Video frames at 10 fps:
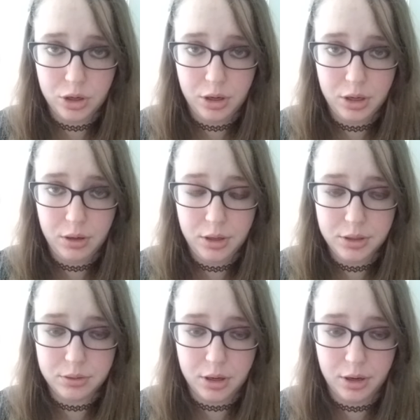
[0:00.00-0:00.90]
And it
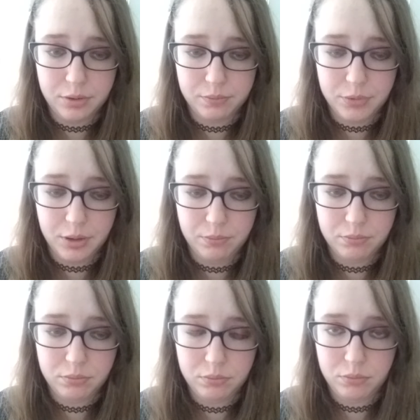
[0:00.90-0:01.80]
is kind of like
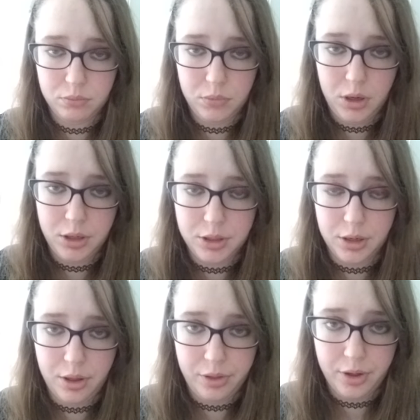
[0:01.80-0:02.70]
easy
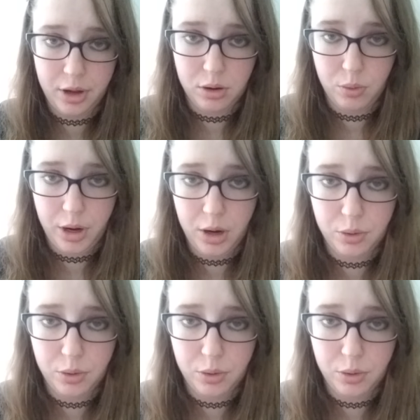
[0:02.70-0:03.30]
to think, okay,